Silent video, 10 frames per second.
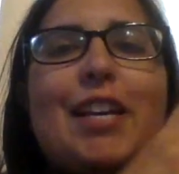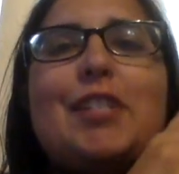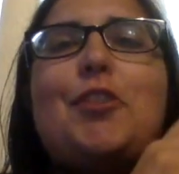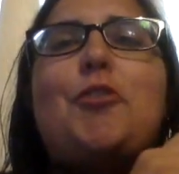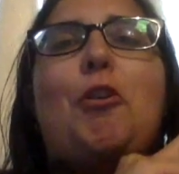
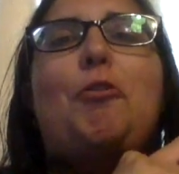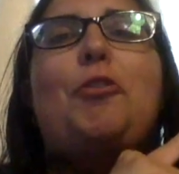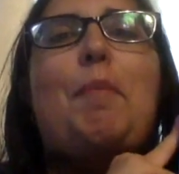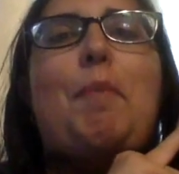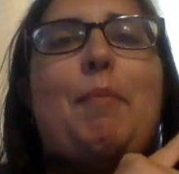Lacey are the
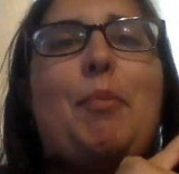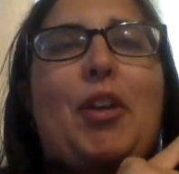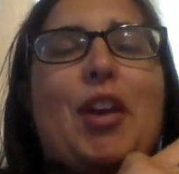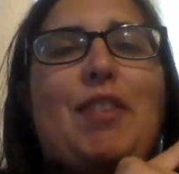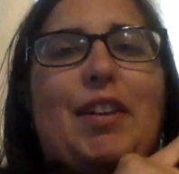only people
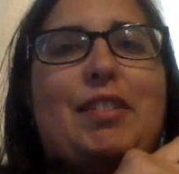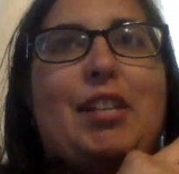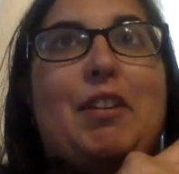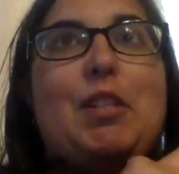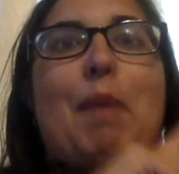in that
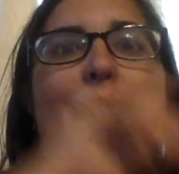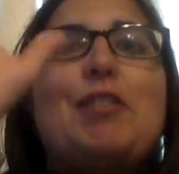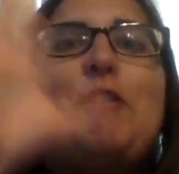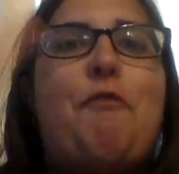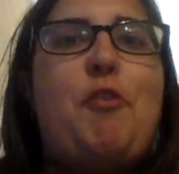series,
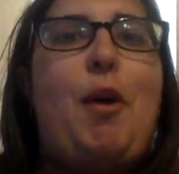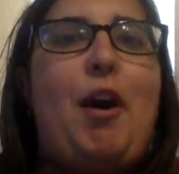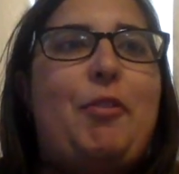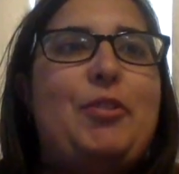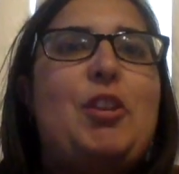minus a few
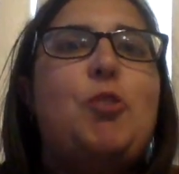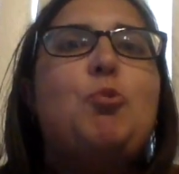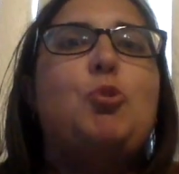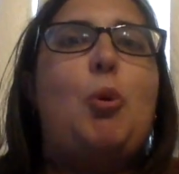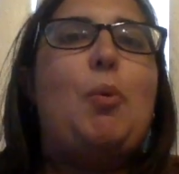others, that you
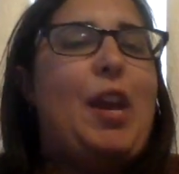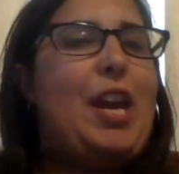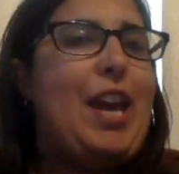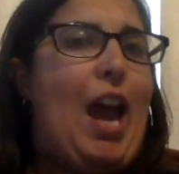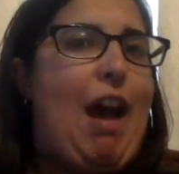
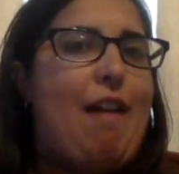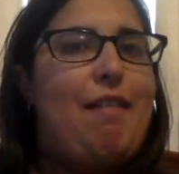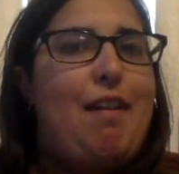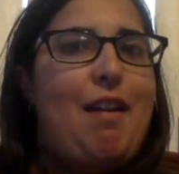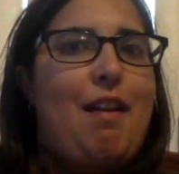don't get,
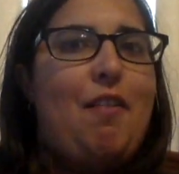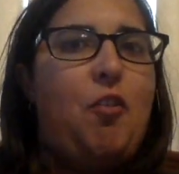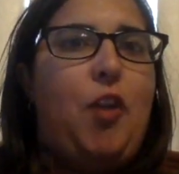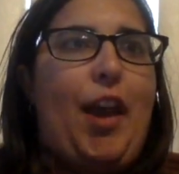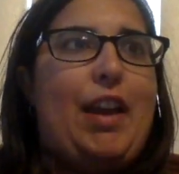
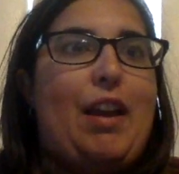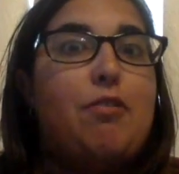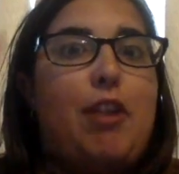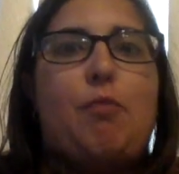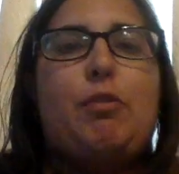
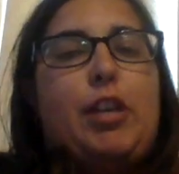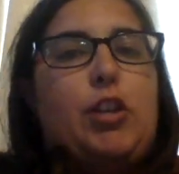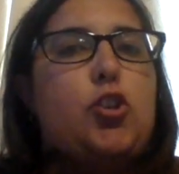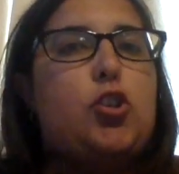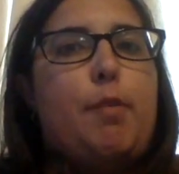like, their
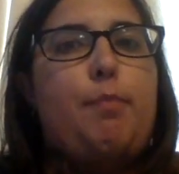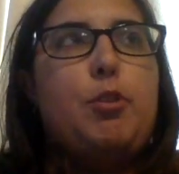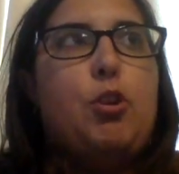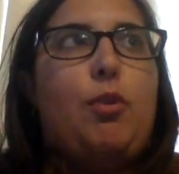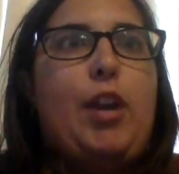relationship.
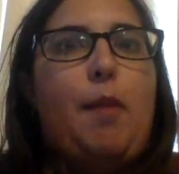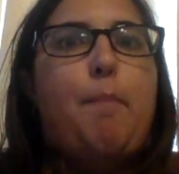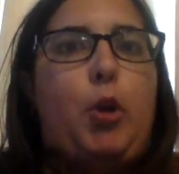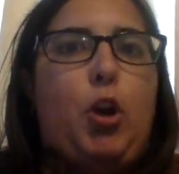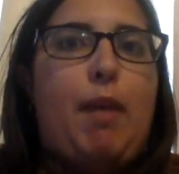You don't get a
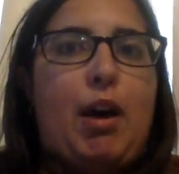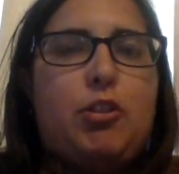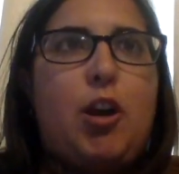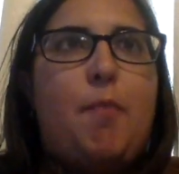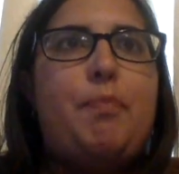book
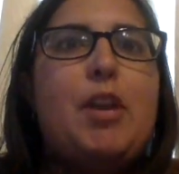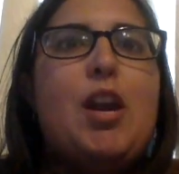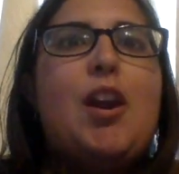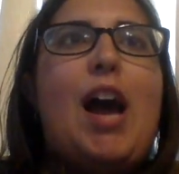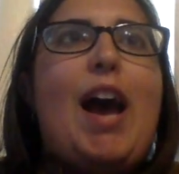about them,
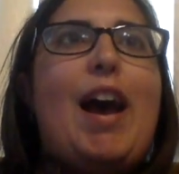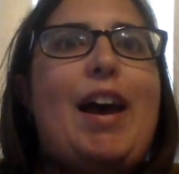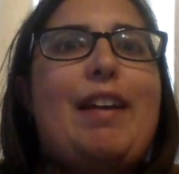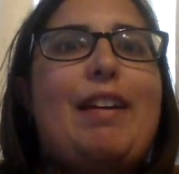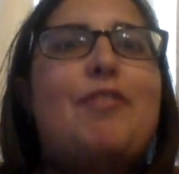
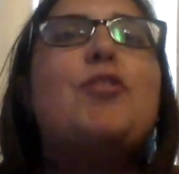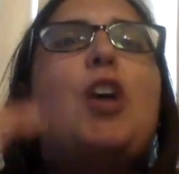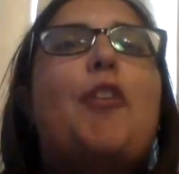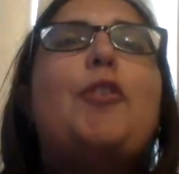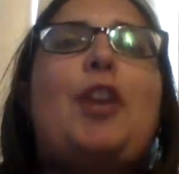and there's
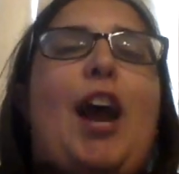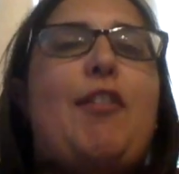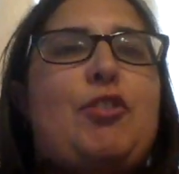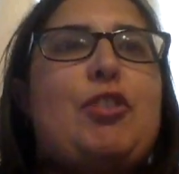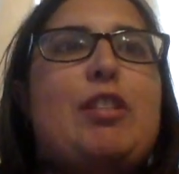other
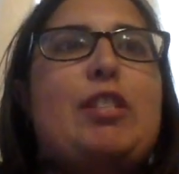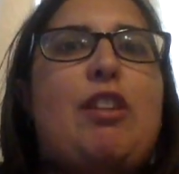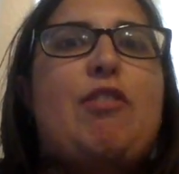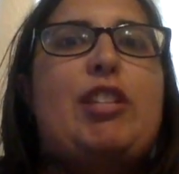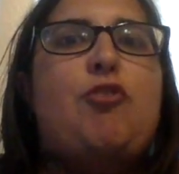characters in the
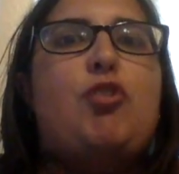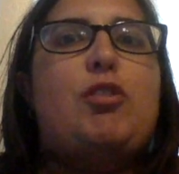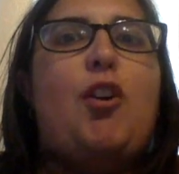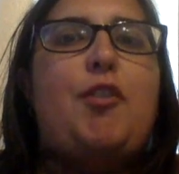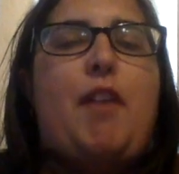series that
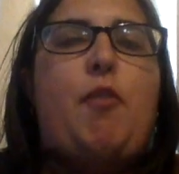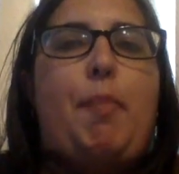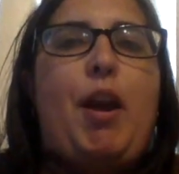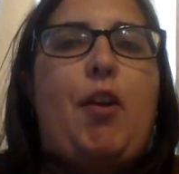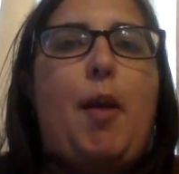just are never
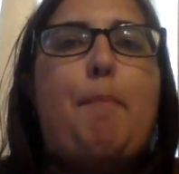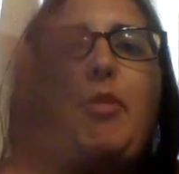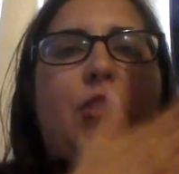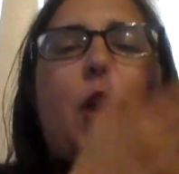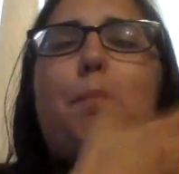paired up,
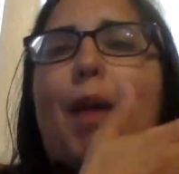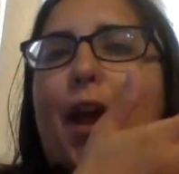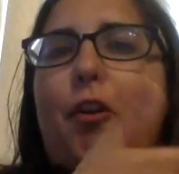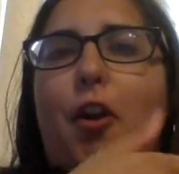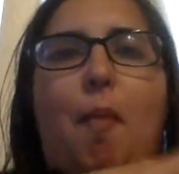but they're
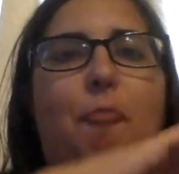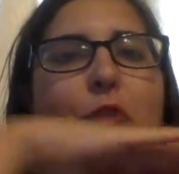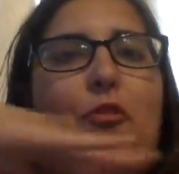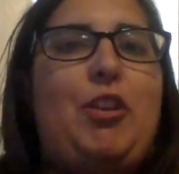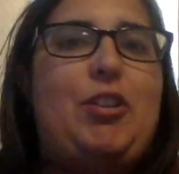paired up
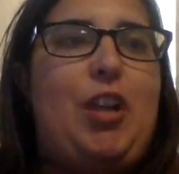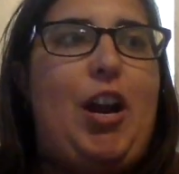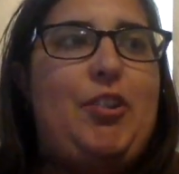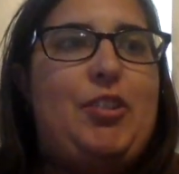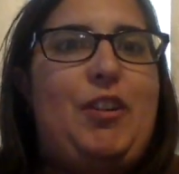throughout the
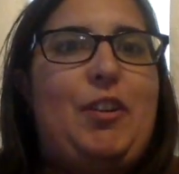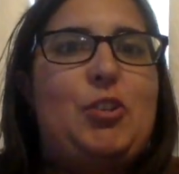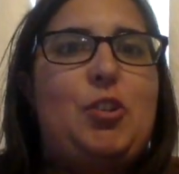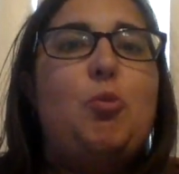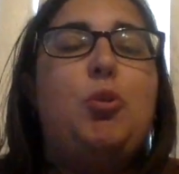entire
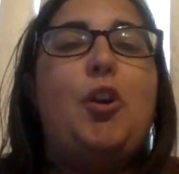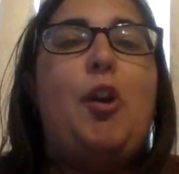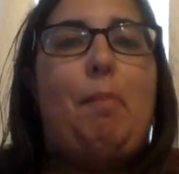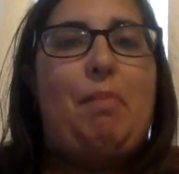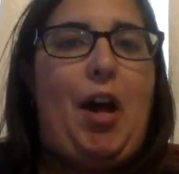series, so you learn
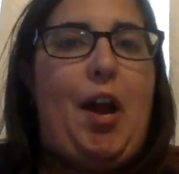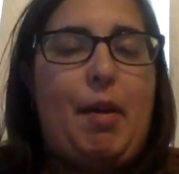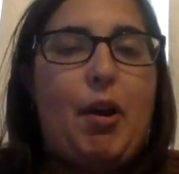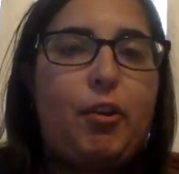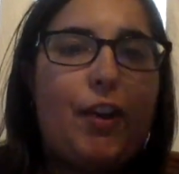a lot
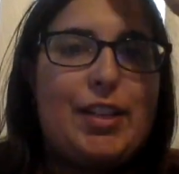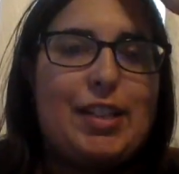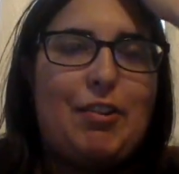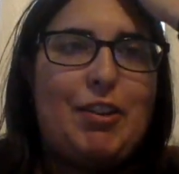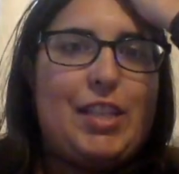about Chris
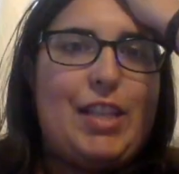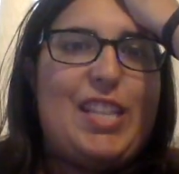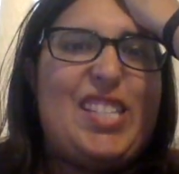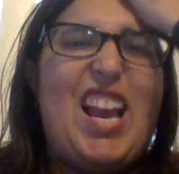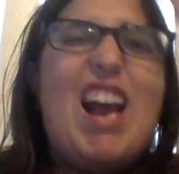and
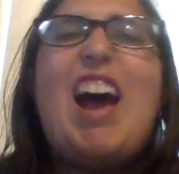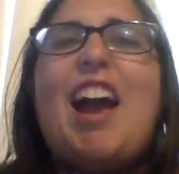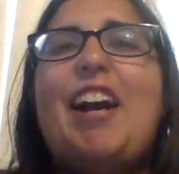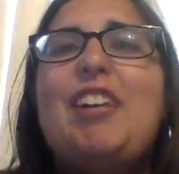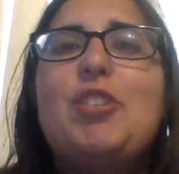Lacey.
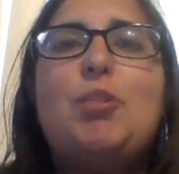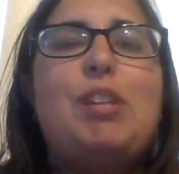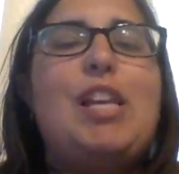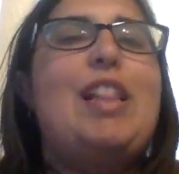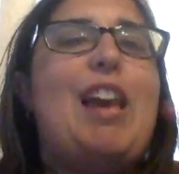I just
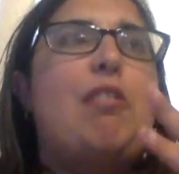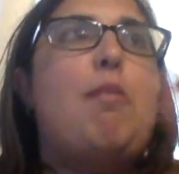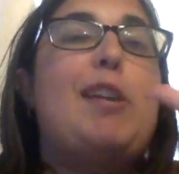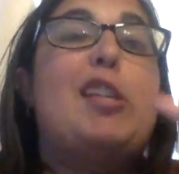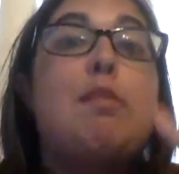really like
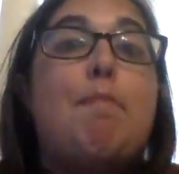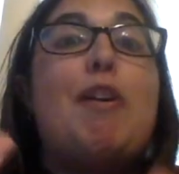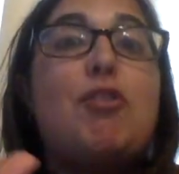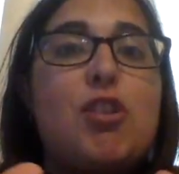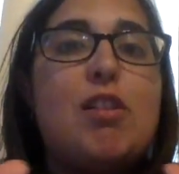them. I
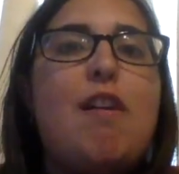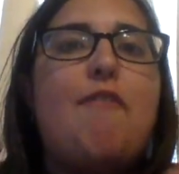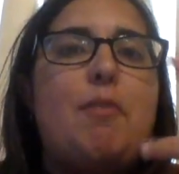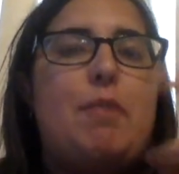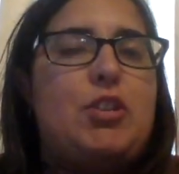especially love
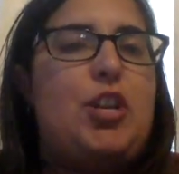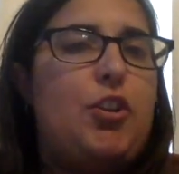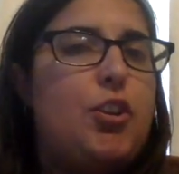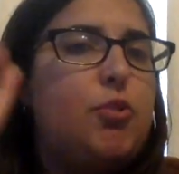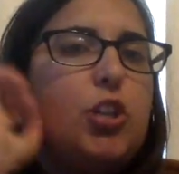them in Dare
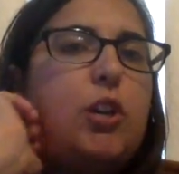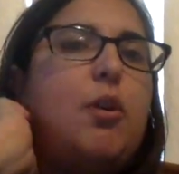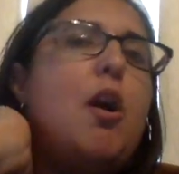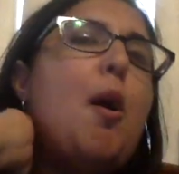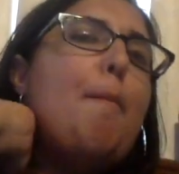You To,
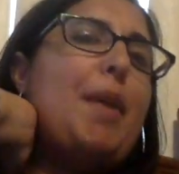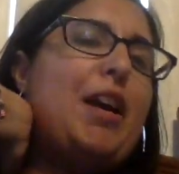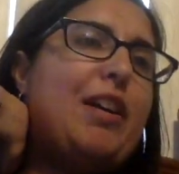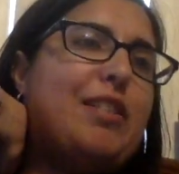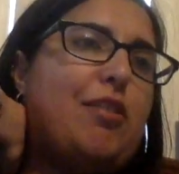
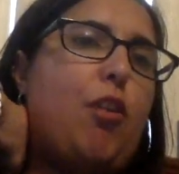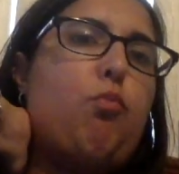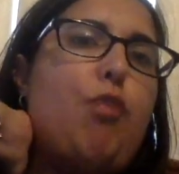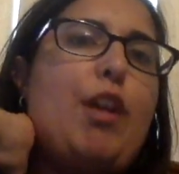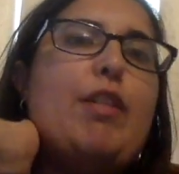because they're
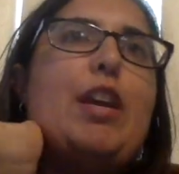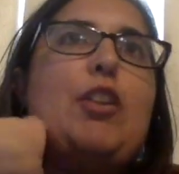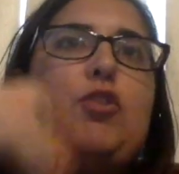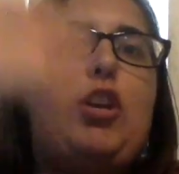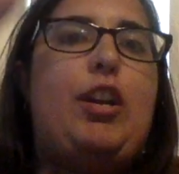really
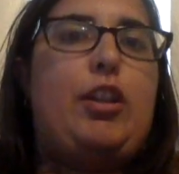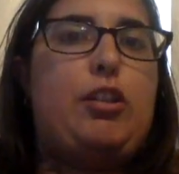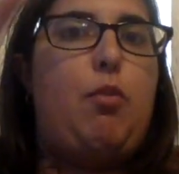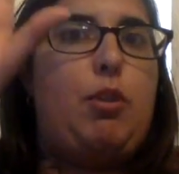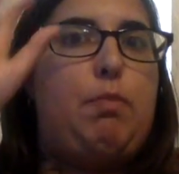
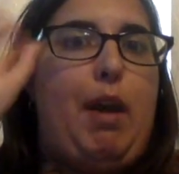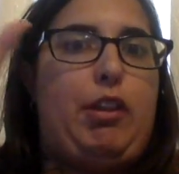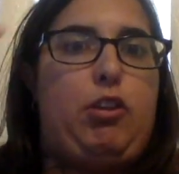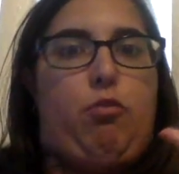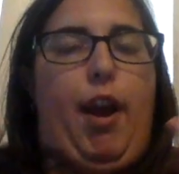interconnected with
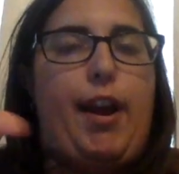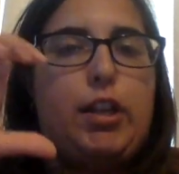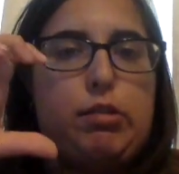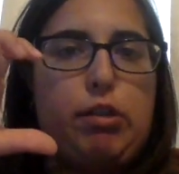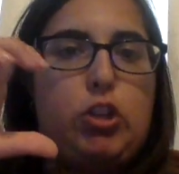Beth and
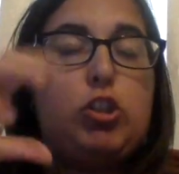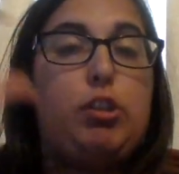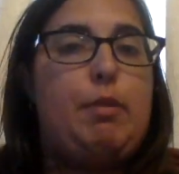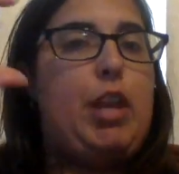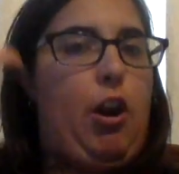Ryan's
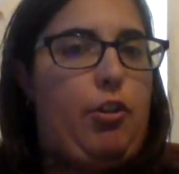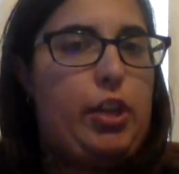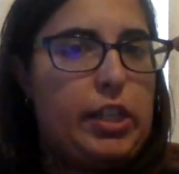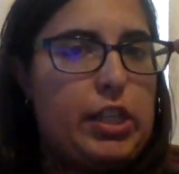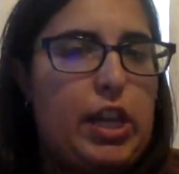relationship, and they are the
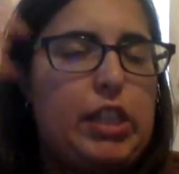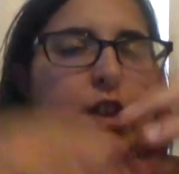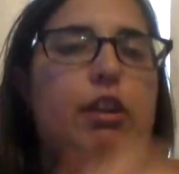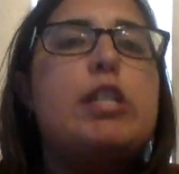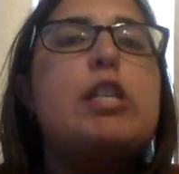leads in that
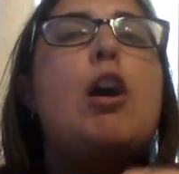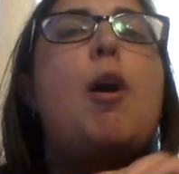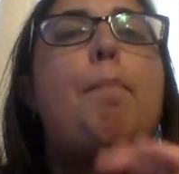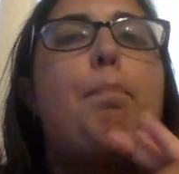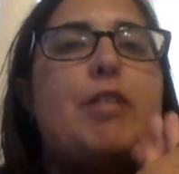series.
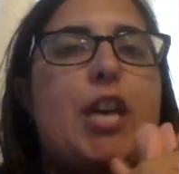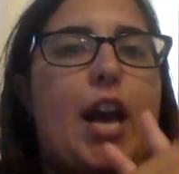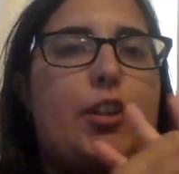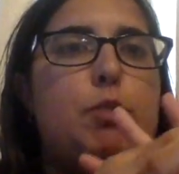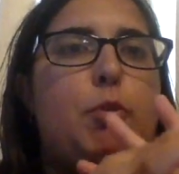But they
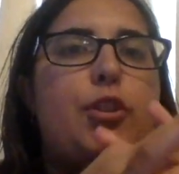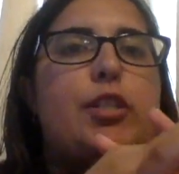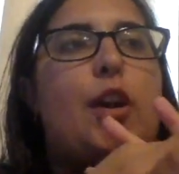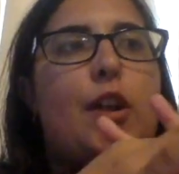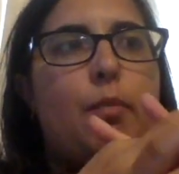act as both a
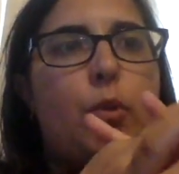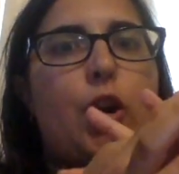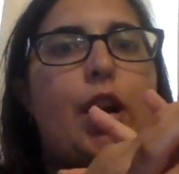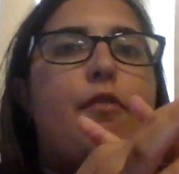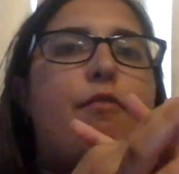sounding
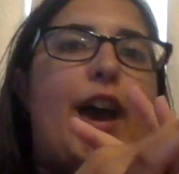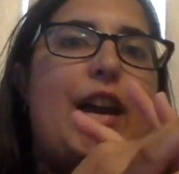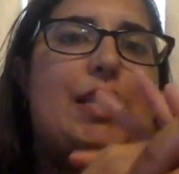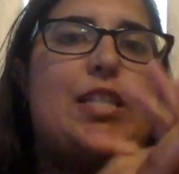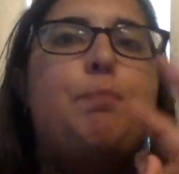board, a
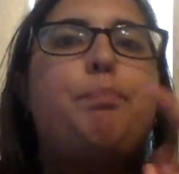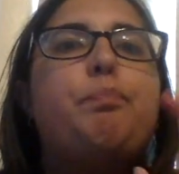vice,